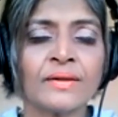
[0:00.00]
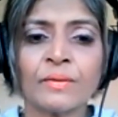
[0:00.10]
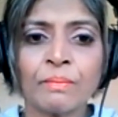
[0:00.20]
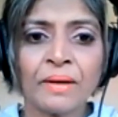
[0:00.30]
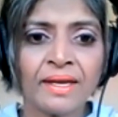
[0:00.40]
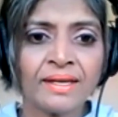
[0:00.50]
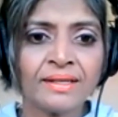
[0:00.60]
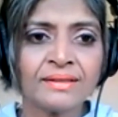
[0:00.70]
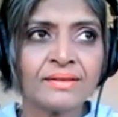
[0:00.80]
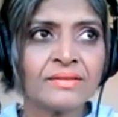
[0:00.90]
the
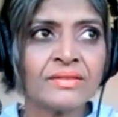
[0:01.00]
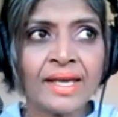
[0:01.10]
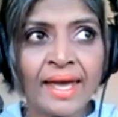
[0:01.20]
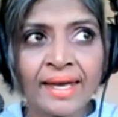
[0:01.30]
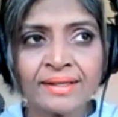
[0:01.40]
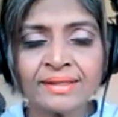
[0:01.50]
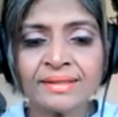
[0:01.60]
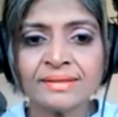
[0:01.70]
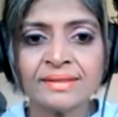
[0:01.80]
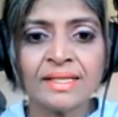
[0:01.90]
pain, the
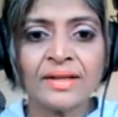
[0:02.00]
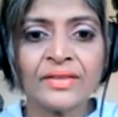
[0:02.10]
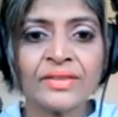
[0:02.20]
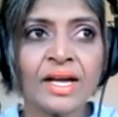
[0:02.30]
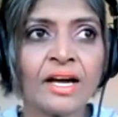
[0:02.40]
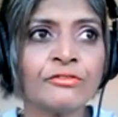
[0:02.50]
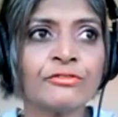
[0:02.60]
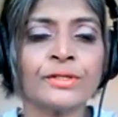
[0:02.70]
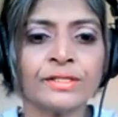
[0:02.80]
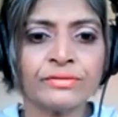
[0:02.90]
anger, the
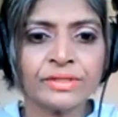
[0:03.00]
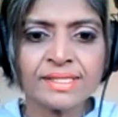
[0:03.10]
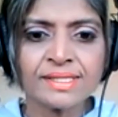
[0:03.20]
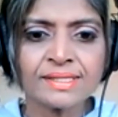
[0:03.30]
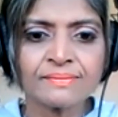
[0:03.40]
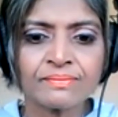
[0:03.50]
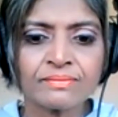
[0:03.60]
unforgiveness.